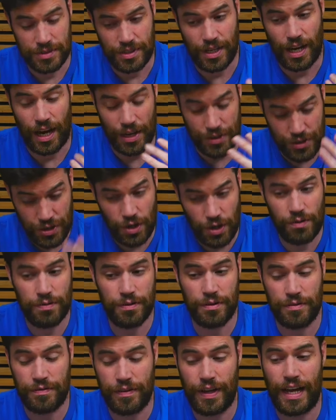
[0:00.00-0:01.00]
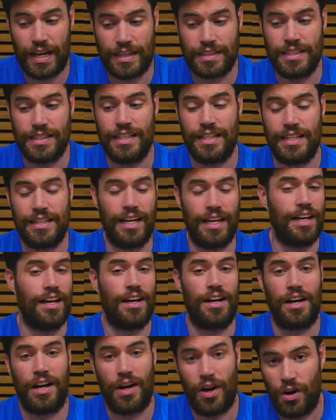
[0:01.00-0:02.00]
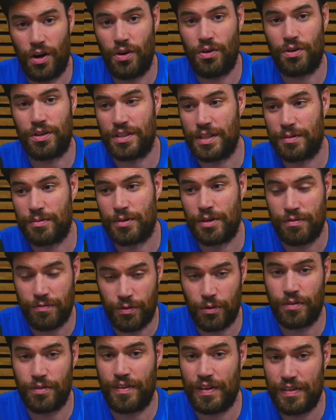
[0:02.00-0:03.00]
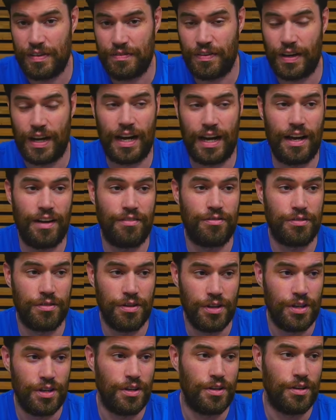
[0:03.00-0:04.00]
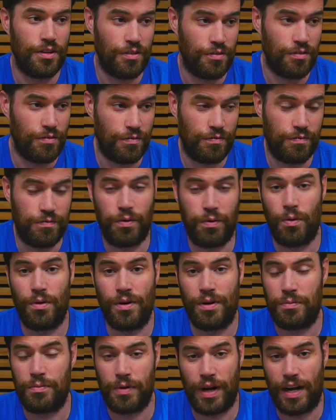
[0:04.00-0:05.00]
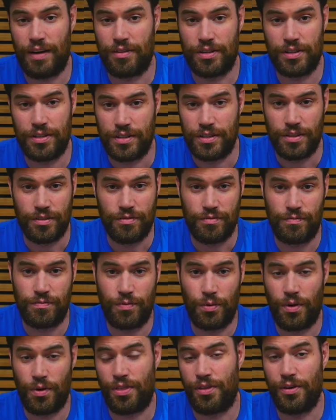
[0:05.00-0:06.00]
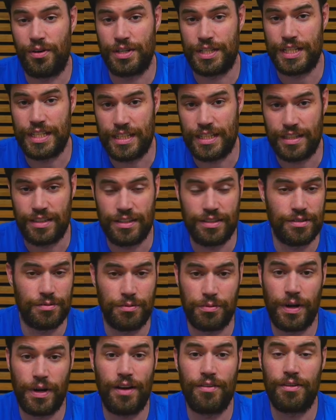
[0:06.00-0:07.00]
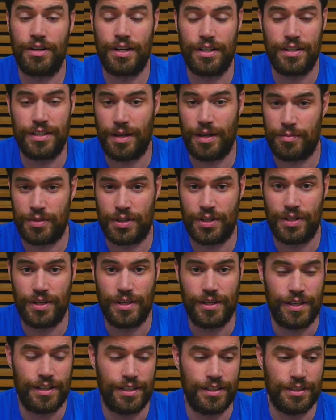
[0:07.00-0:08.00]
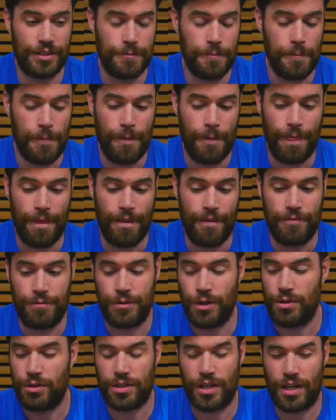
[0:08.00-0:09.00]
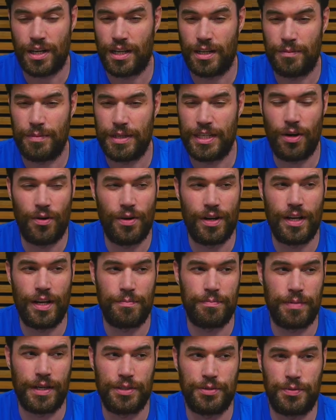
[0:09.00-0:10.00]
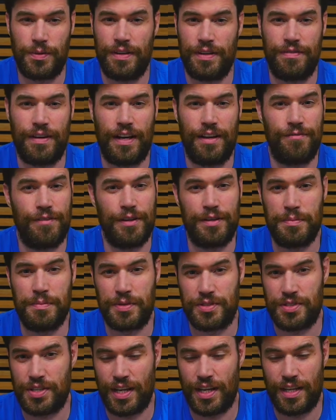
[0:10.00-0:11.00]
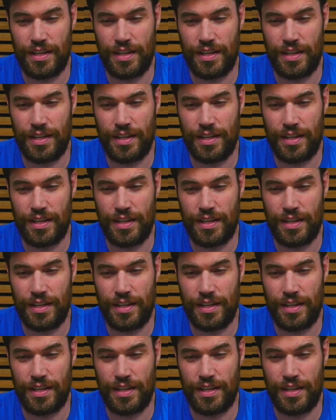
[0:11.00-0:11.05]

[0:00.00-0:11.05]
know for a fact that a Hulk number of 455 or 413, whatever number, those aren't going to be going up by 25, 50%,